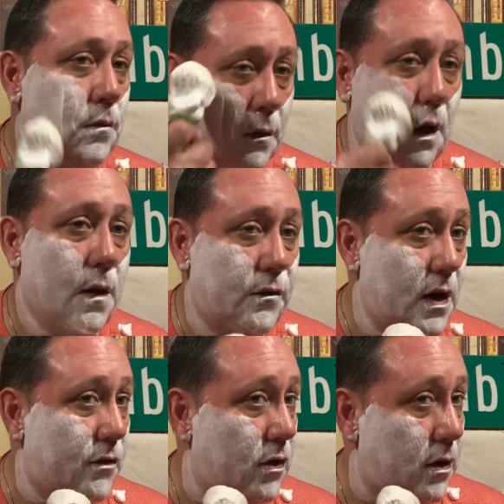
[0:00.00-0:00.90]
I have
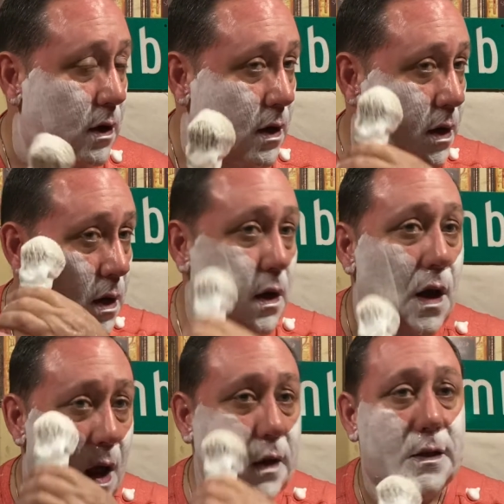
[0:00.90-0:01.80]
never
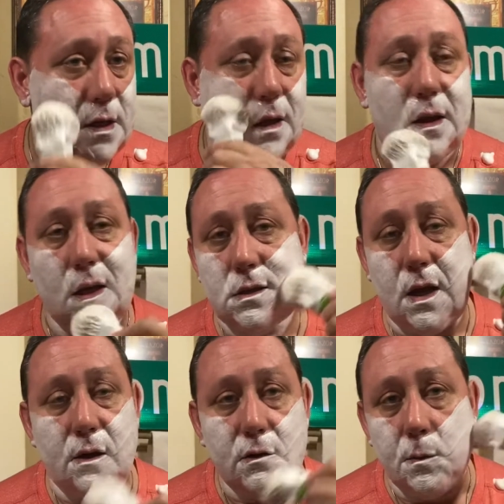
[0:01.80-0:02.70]
not sent things
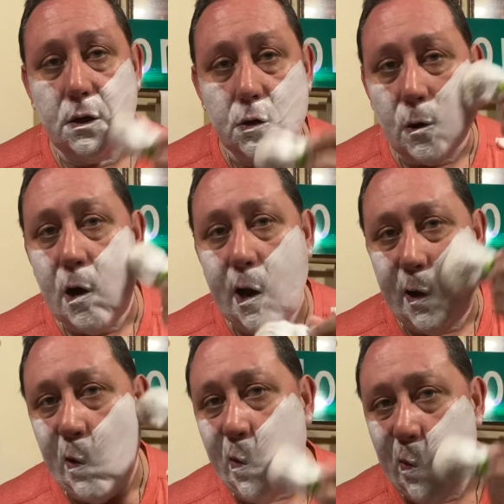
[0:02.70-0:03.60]
out to be tried.